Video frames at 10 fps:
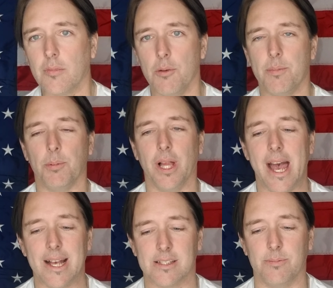People
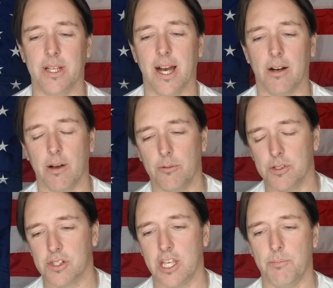asked me how I
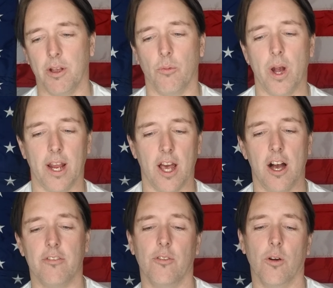was keeping weight
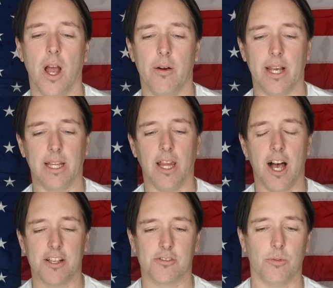off or how I had
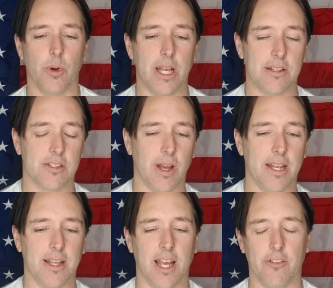lost weight, so I had
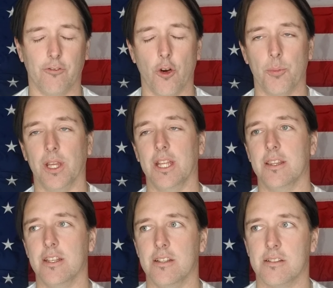to kind of formulate
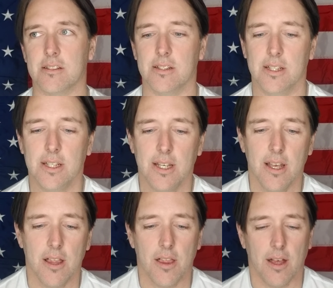these
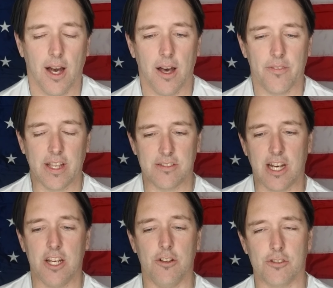things that
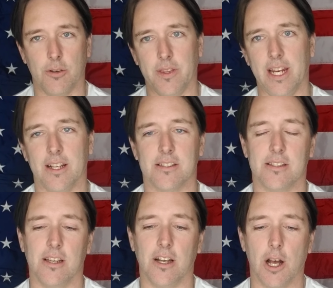I do. So in the next
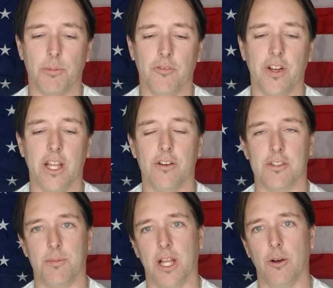couple of videos,
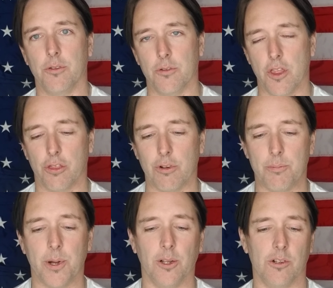I'm going to go through the 3
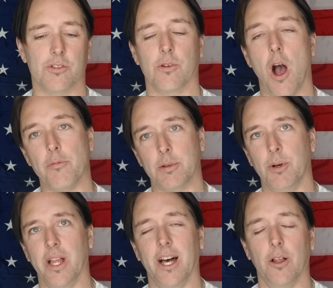pillars for
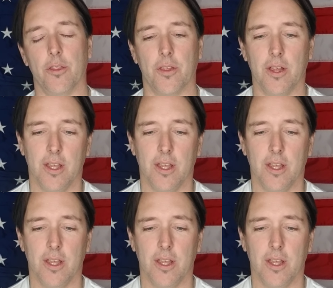optimal health.